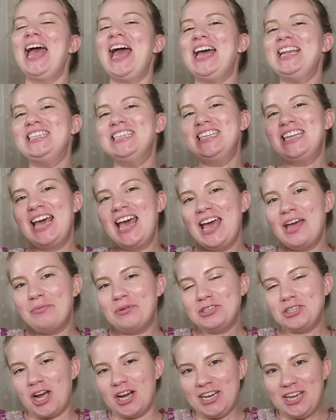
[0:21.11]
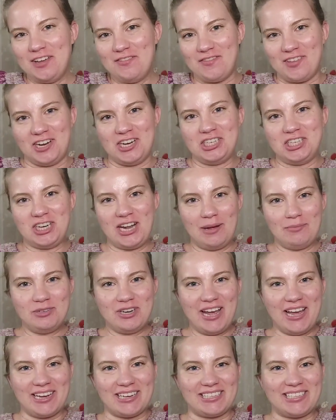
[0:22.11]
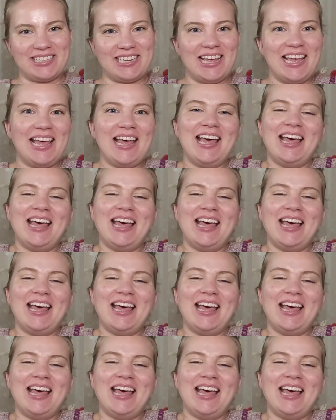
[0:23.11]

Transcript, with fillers: and today we're talking finished objects.